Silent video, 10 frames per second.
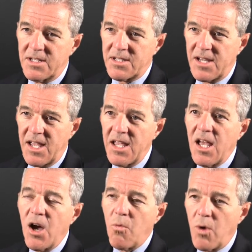to say,
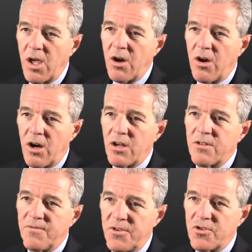where
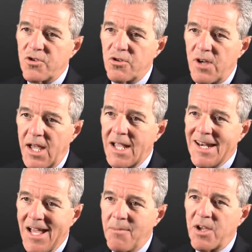are the future
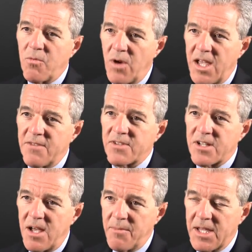economic waves
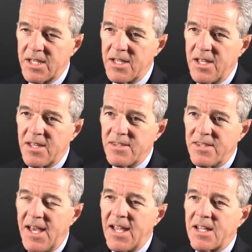coming
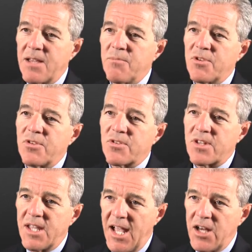that can
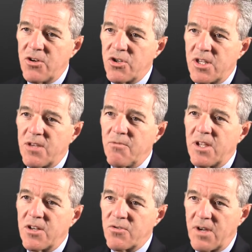produce the energy that
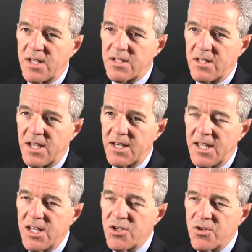we can translate
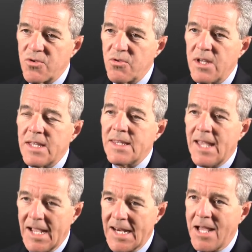into
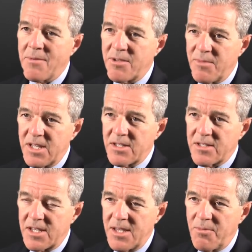the economic
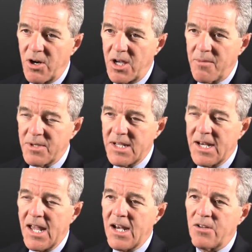means to keep our
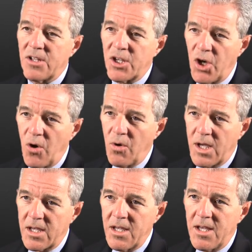company not only
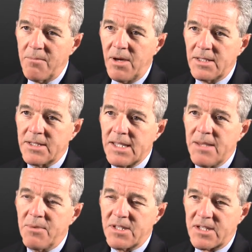going, but to
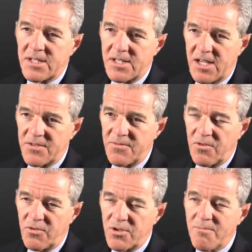keep it
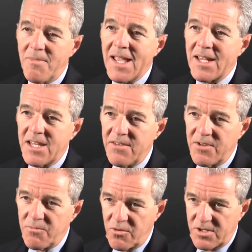successful or to make it
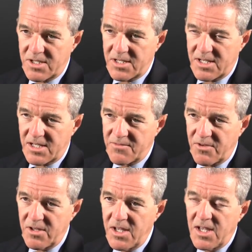even more
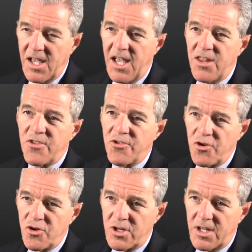successful. And
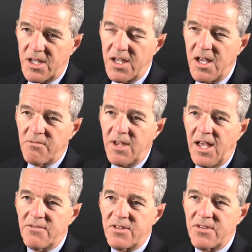thirdly,
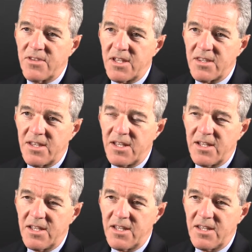we have to think
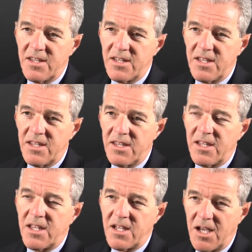that
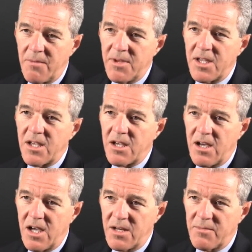in the coming
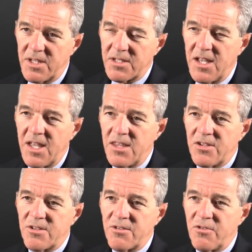economies,
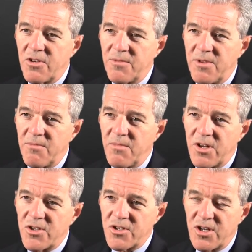there's going to be a
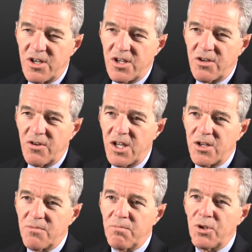much
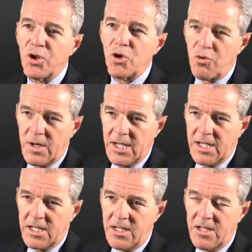greater
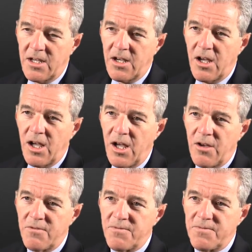blurring
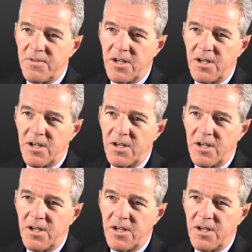of